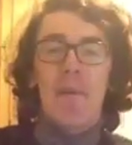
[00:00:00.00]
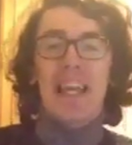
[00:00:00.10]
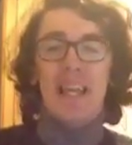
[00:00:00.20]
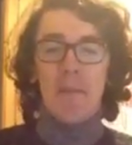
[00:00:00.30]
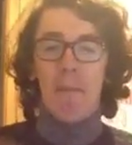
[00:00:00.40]

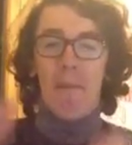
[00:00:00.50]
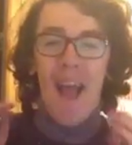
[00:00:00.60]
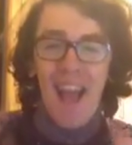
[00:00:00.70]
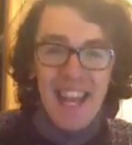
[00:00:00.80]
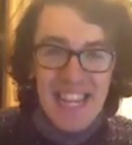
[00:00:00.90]
being
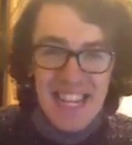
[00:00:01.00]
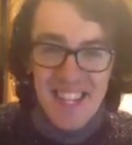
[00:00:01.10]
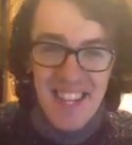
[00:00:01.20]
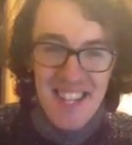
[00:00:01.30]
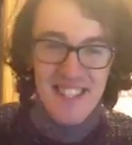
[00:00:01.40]

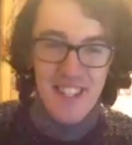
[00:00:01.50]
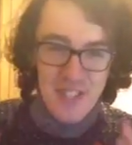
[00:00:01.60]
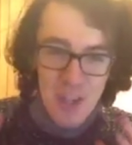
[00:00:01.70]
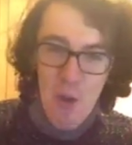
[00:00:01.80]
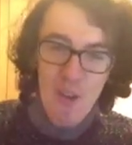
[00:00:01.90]
paid to
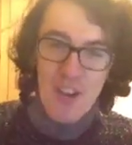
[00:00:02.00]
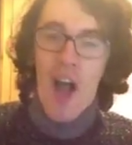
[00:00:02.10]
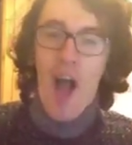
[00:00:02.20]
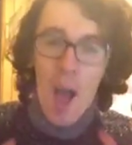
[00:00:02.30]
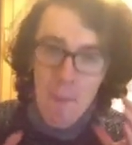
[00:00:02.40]
talk
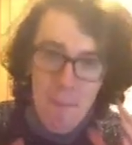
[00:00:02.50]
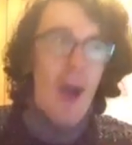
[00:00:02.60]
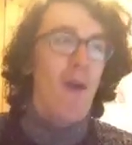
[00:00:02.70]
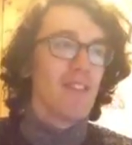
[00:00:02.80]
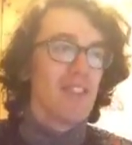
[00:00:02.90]
about